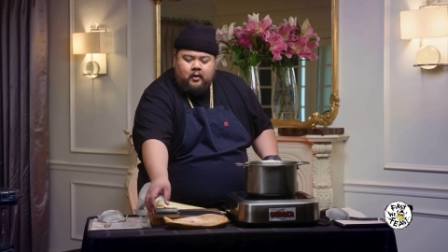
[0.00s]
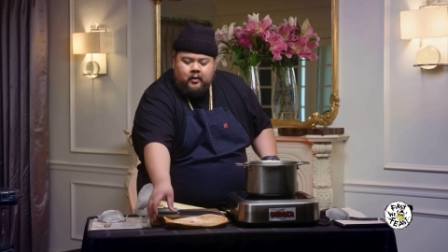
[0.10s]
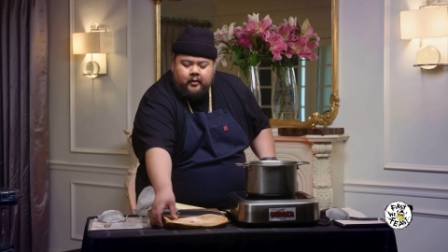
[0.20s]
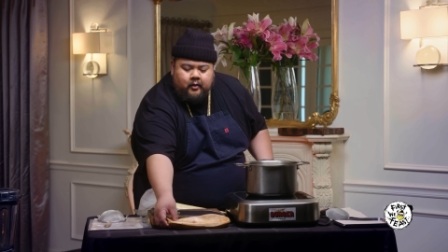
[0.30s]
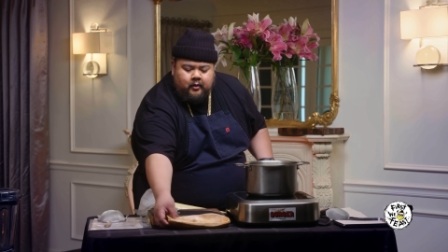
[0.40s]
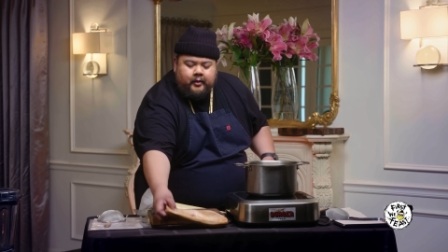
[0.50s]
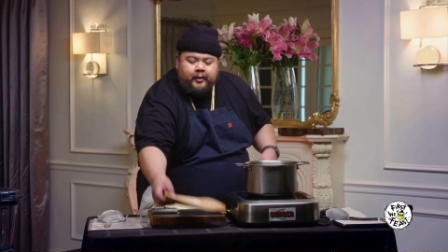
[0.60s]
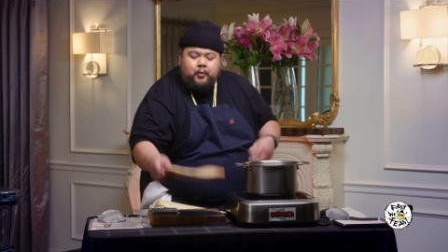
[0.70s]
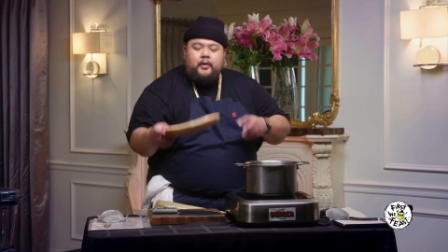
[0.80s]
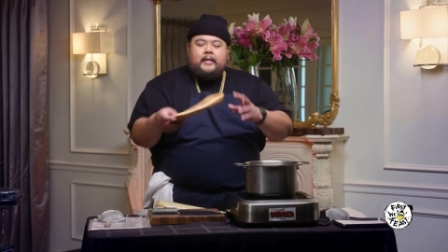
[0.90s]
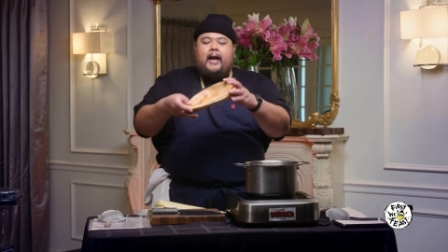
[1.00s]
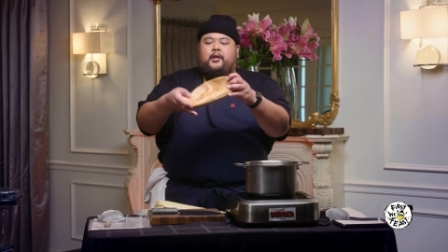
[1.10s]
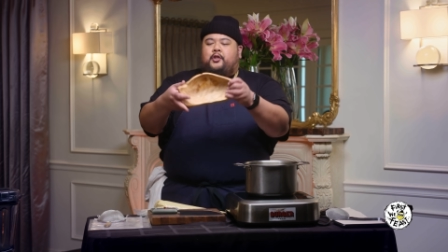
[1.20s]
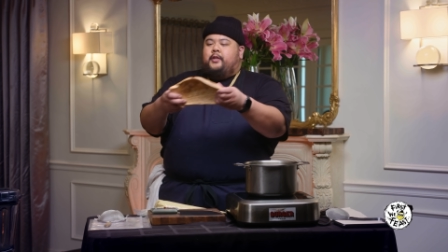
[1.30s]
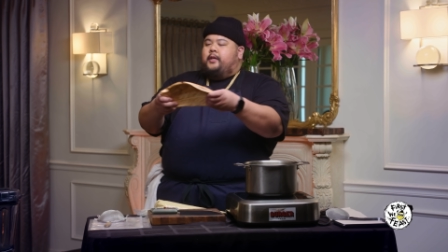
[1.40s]
He, this he went to actually,
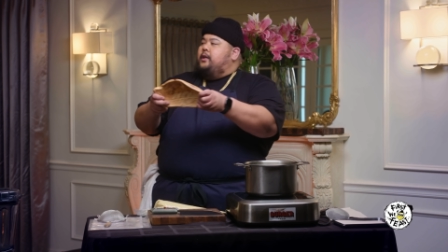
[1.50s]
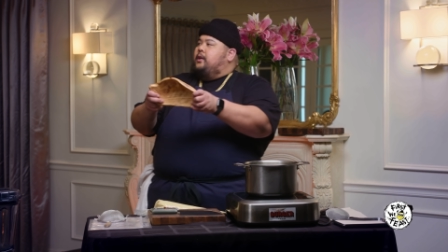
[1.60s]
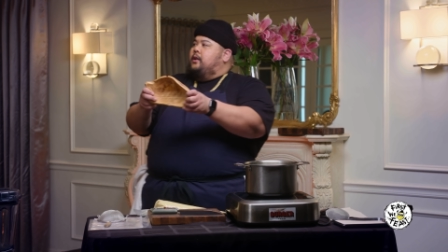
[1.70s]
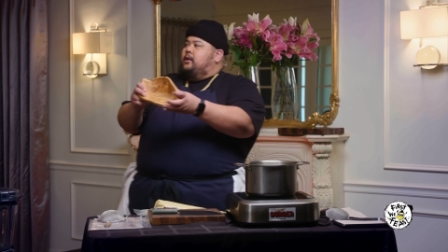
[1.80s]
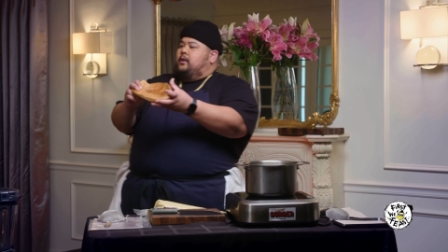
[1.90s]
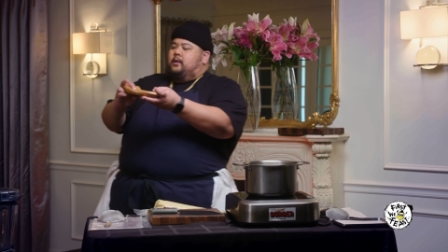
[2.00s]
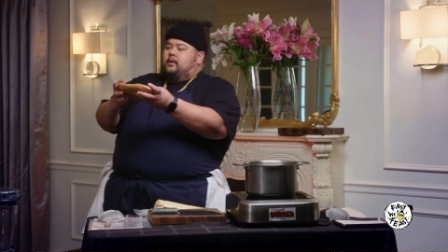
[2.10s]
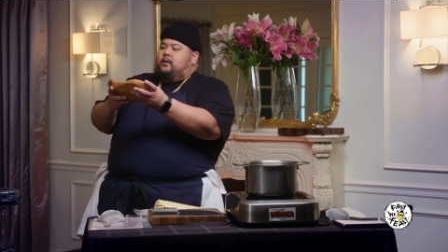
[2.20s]
the top of a mountain,